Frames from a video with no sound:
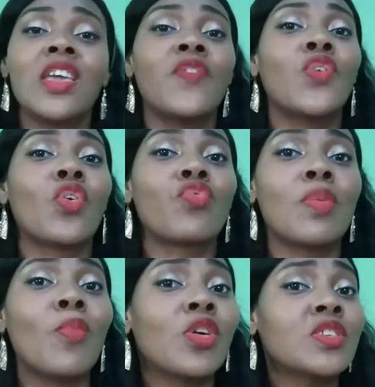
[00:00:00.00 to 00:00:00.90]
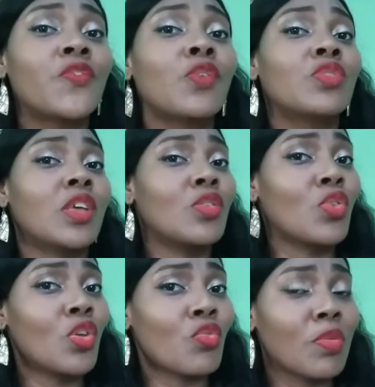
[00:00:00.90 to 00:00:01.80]
If you're remorseful, they know
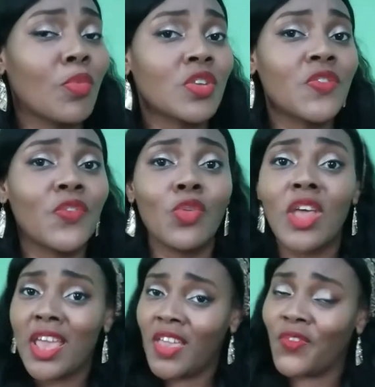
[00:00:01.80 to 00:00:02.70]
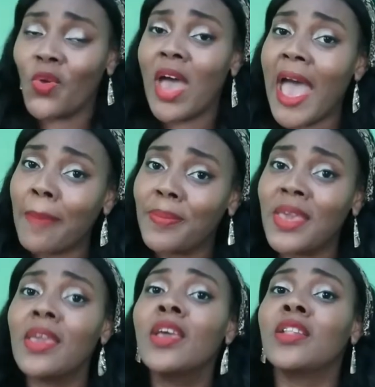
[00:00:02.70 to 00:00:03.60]
you're remorseful. If you're
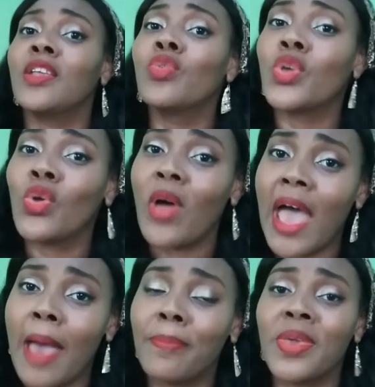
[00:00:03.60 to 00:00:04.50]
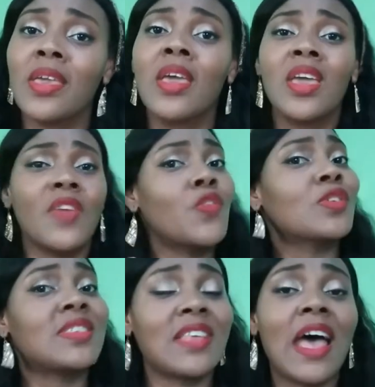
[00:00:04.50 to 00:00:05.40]
happy, they know you're happy. If you're
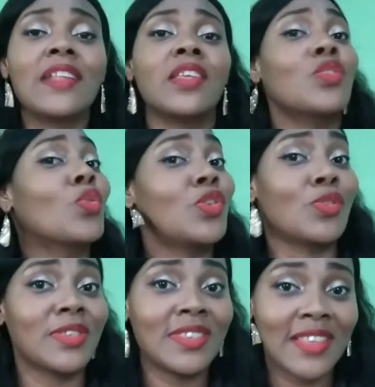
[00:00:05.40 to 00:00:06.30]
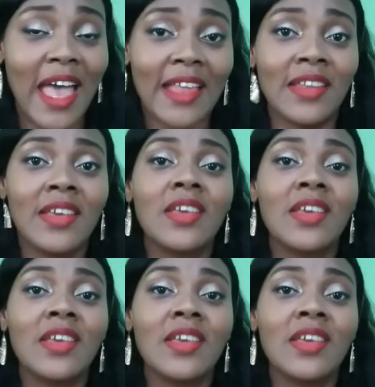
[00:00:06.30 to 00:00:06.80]
sad, they know you're sad.